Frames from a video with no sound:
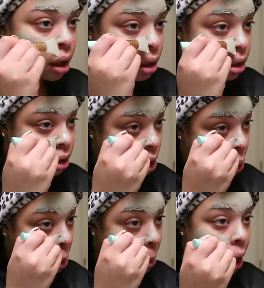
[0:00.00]

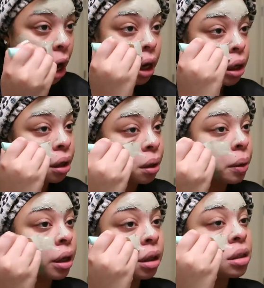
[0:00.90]
So what I do
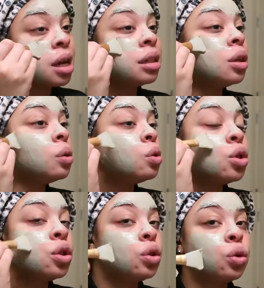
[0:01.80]
is I don't
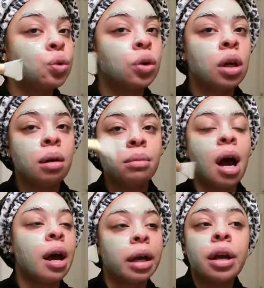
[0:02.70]
do
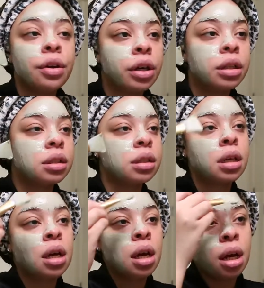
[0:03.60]
my eye areas.
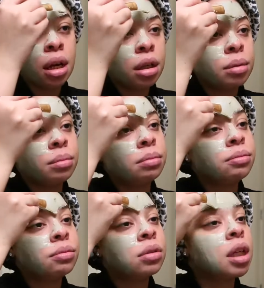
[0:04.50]

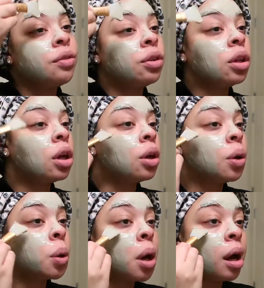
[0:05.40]
Even
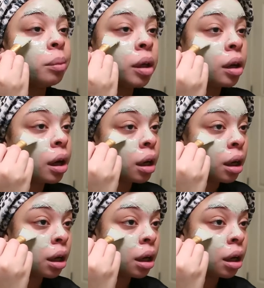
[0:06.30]
though, I mean, I